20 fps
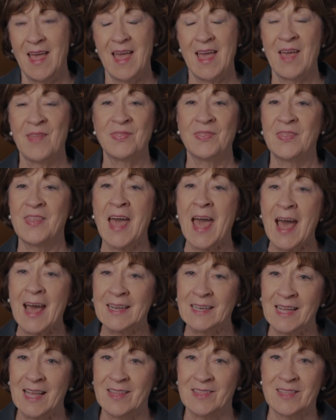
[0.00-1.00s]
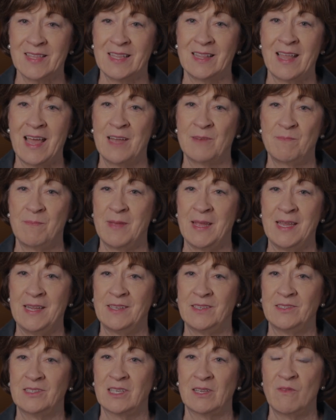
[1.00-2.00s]
And that has led
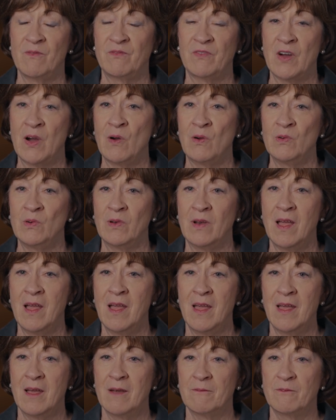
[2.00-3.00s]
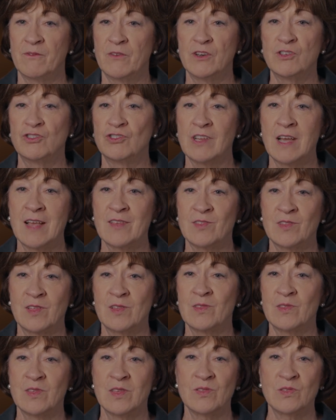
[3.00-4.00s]
me to vote for
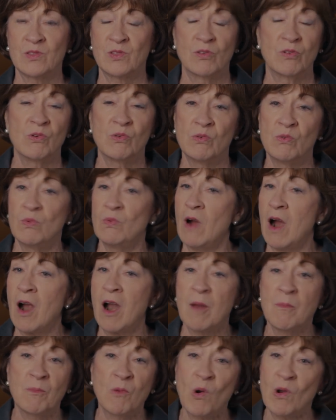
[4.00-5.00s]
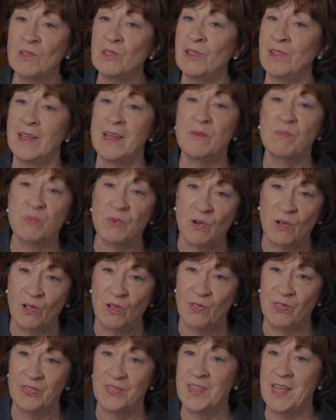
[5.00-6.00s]
justices who are more
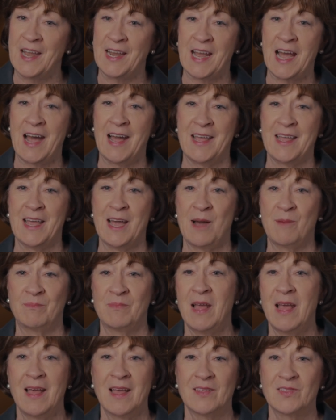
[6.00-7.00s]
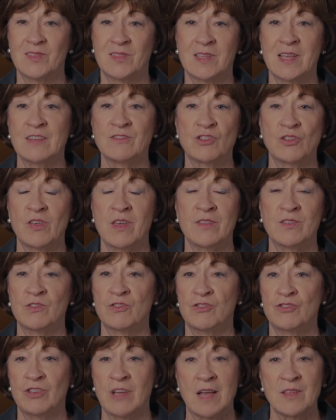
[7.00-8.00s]
liberal than I am, such
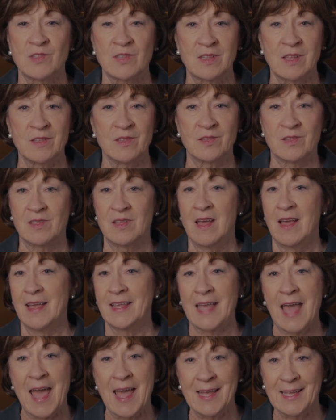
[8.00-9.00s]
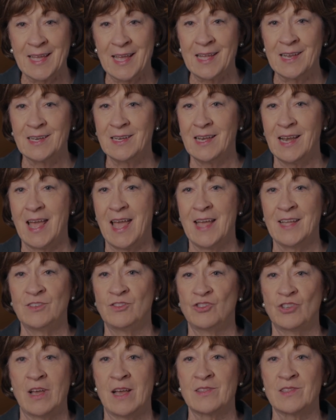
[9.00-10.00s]
as Justice Kagan
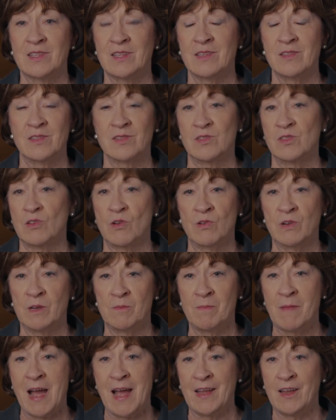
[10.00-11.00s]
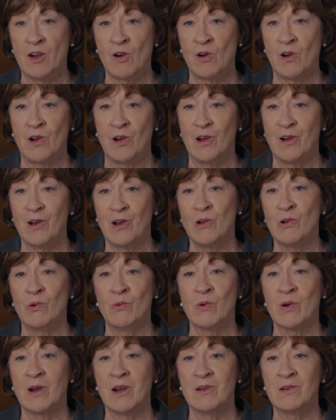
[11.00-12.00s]
and Justice Sotomayor, who
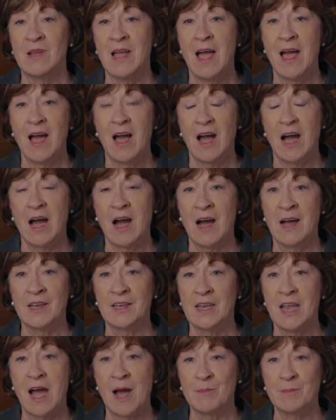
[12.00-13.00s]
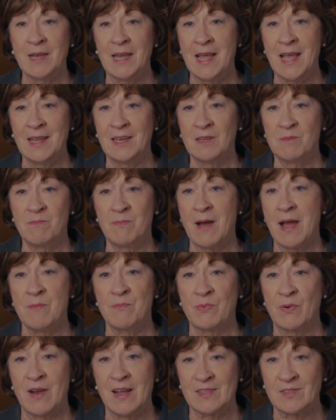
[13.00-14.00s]
were nominated by
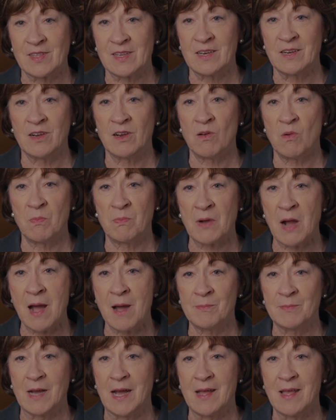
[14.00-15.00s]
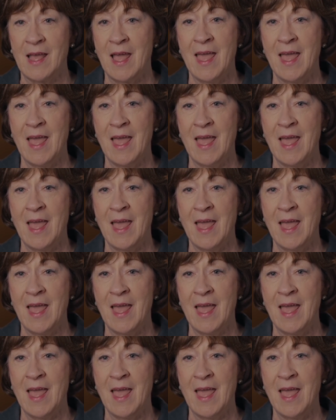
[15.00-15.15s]
President Obama.